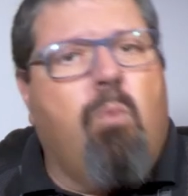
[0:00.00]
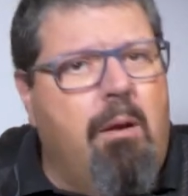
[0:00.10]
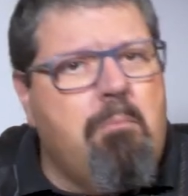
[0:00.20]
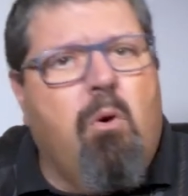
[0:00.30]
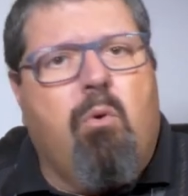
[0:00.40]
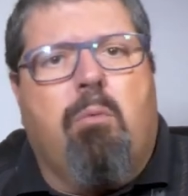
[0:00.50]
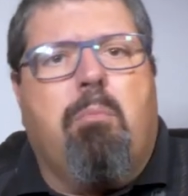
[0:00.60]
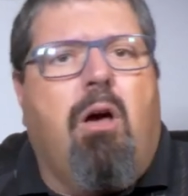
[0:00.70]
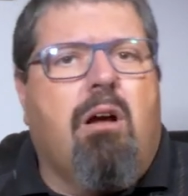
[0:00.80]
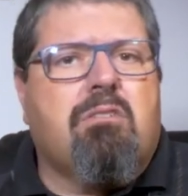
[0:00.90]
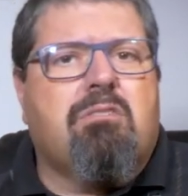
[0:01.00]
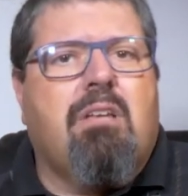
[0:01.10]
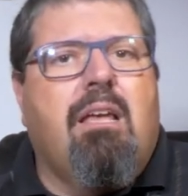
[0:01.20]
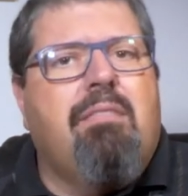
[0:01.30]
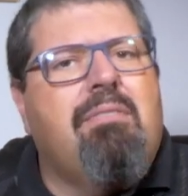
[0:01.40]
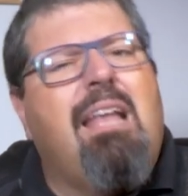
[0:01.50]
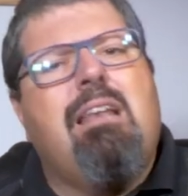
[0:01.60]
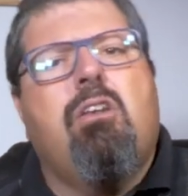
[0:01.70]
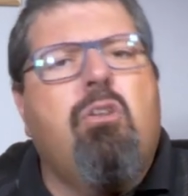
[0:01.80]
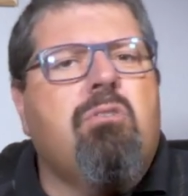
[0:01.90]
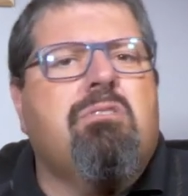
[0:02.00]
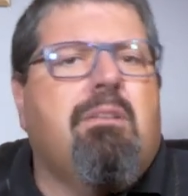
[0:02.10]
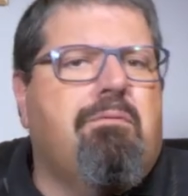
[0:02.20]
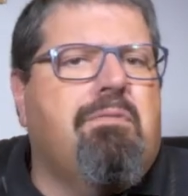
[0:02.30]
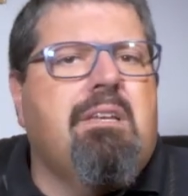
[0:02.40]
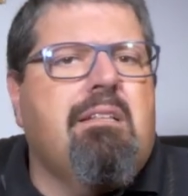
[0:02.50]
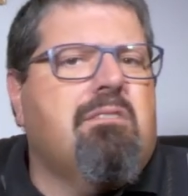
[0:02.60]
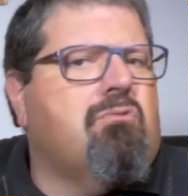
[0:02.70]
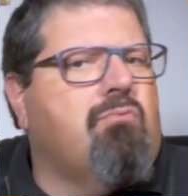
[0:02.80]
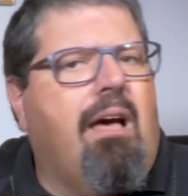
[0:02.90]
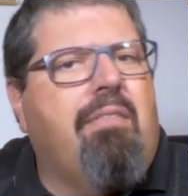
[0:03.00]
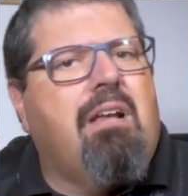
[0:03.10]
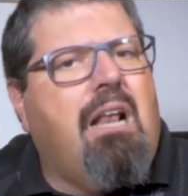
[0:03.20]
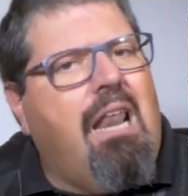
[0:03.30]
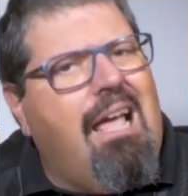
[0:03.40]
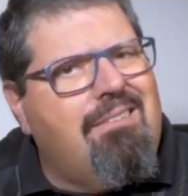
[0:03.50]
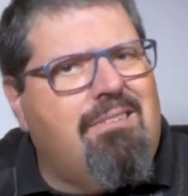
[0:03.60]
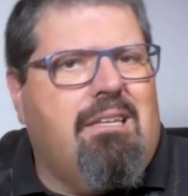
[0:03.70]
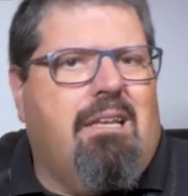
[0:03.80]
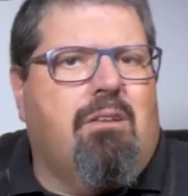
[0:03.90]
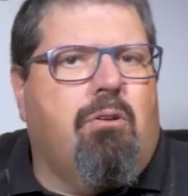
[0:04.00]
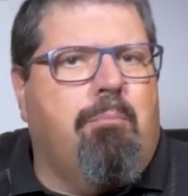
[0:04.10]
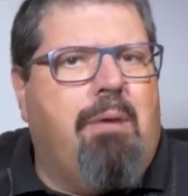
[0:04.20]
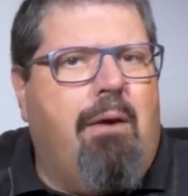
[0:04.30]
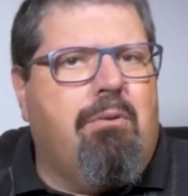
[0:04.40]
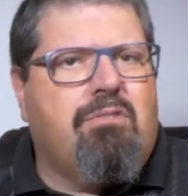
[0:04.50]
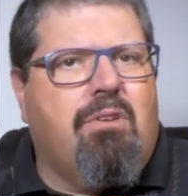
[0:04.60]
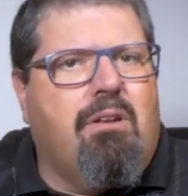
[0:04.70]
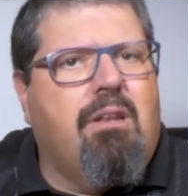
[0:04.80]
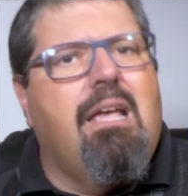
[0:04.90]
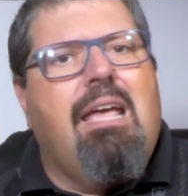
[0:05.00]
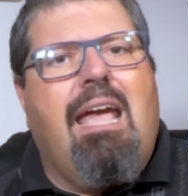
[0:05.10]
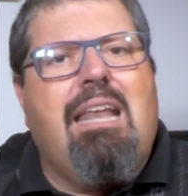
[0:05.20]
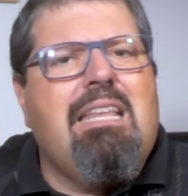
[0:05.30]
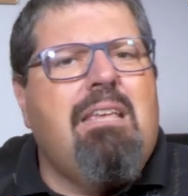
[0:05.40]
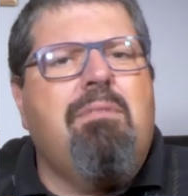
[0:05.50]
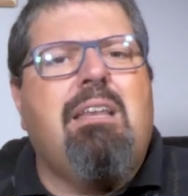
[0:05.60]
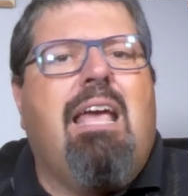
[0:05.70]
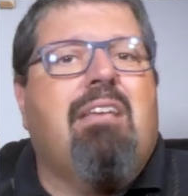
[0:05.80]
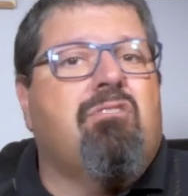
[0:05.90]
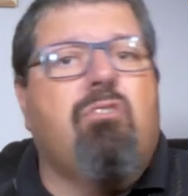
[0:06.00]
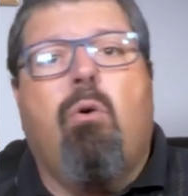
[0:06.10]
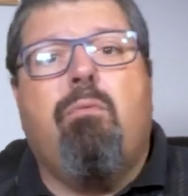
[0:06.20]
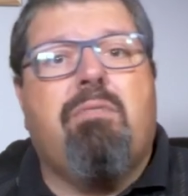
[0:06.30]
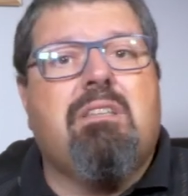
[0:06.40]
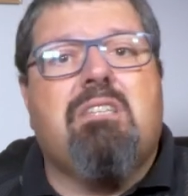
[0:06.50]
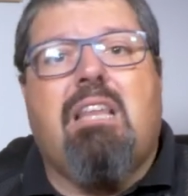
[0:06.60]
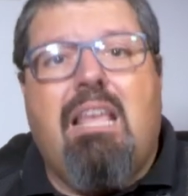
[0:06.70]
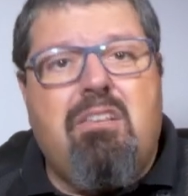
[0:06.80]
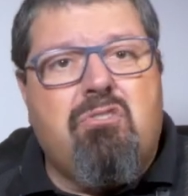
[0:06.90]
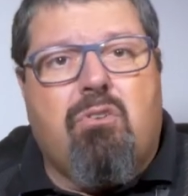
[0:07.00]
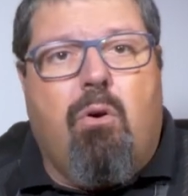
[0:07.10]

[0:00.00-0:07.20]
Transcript: 1 monoblocks that looks and feels rather classy in comparison and even has no ventilation